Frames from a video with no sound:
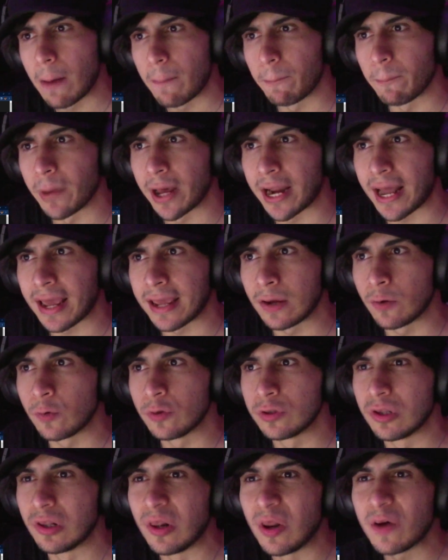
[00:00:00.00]
but I
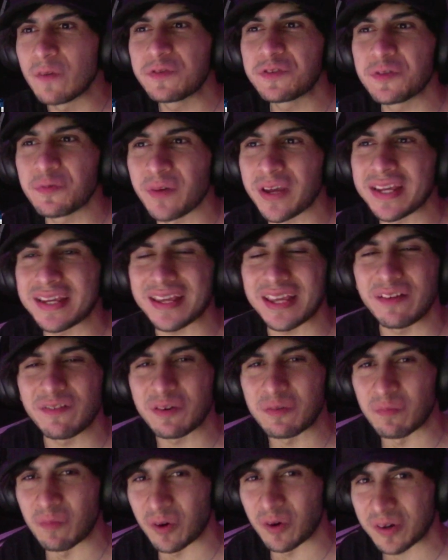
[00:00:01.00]
would love to make
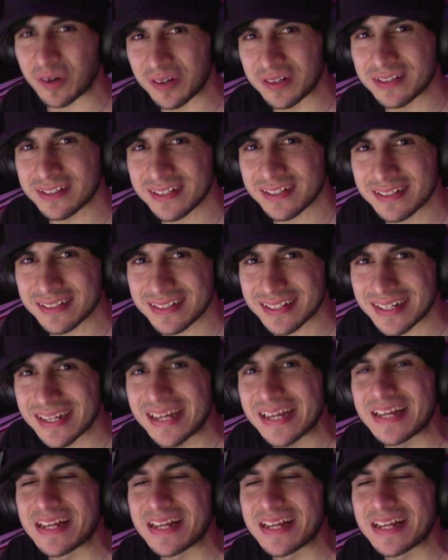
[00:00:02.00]
even more content.